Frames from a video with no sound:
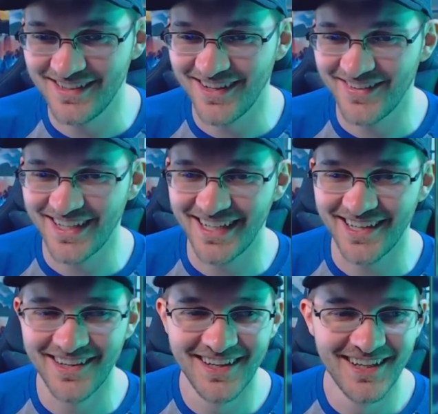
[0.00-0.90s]
over
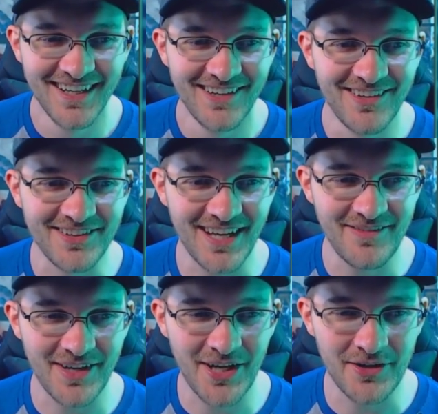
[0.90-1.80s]
here. We also
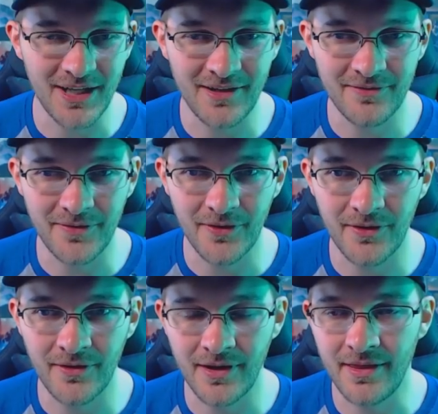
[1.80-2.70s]
have a coating
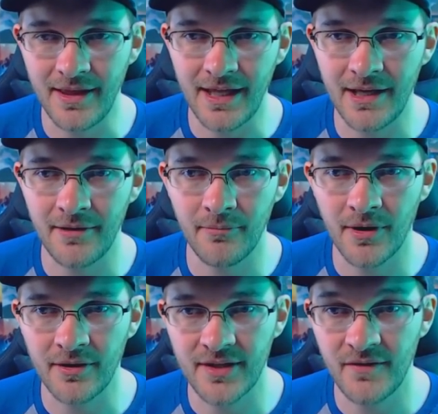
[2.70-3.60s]
for the
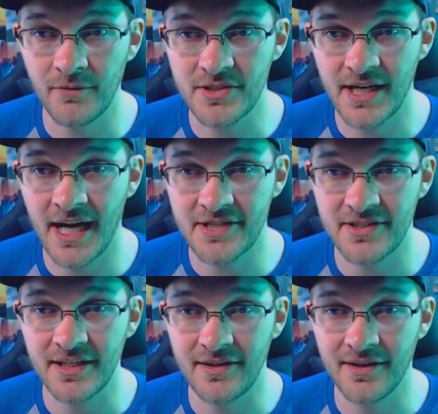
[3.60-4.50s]
Mark 7, which
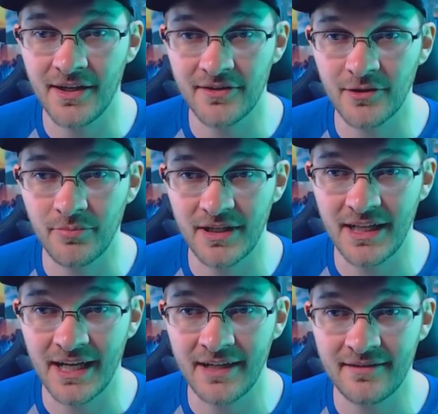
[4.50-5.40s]
actually does look pretty
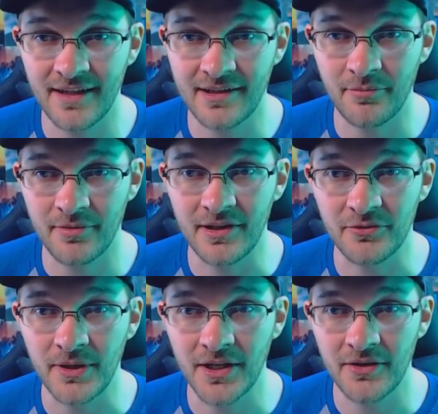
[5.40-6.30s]
nice. That's a pretty
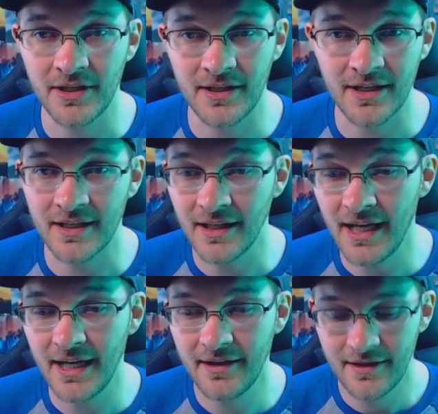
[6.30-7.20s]
sweet coating, not gonna
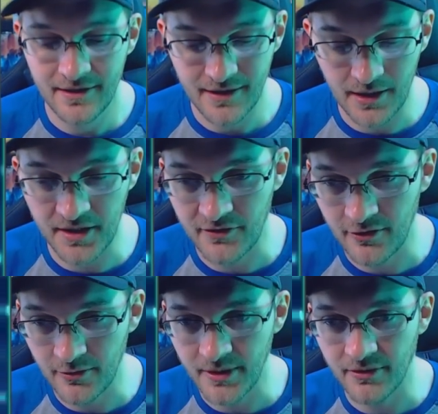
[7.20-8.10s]
lie. I'll
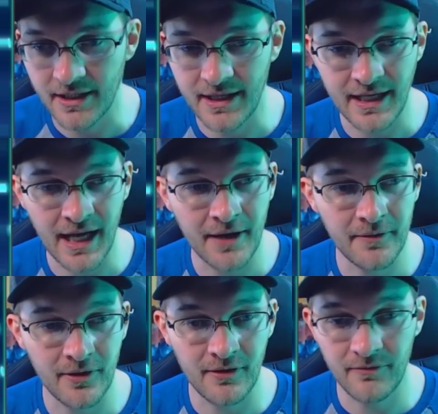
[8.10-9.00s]
definitely will be grinding that
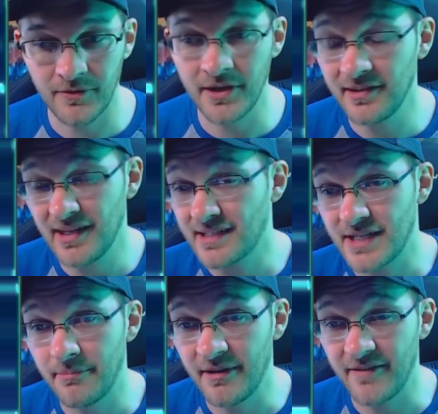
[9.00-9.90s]
out. For this is
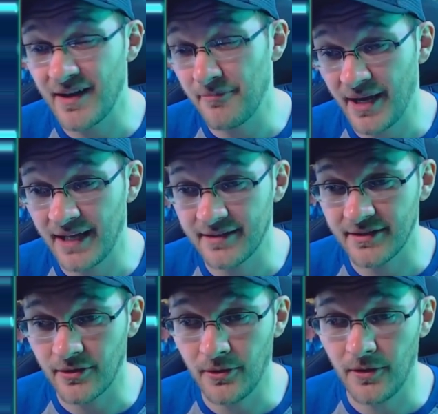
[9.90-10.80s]
actually a event pass as
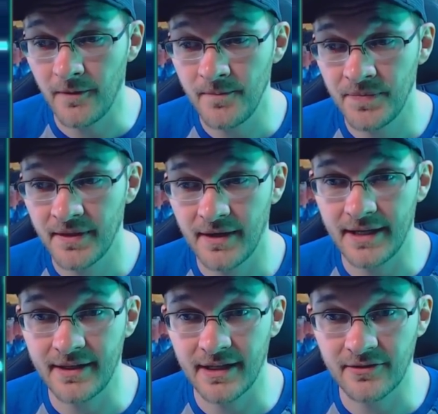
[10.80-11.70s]
a whole. I
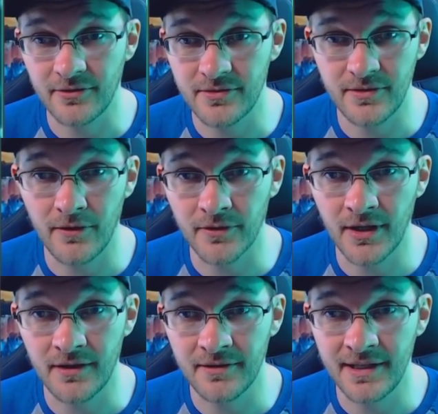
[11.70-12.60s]
think that's
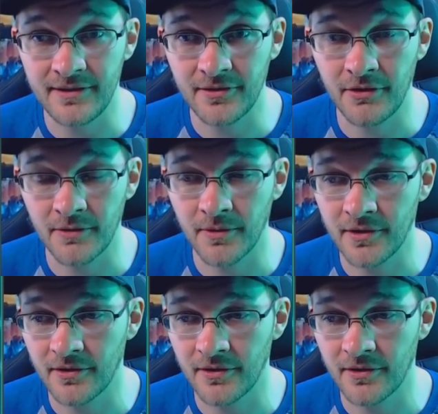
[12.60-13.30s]
overall is totally worth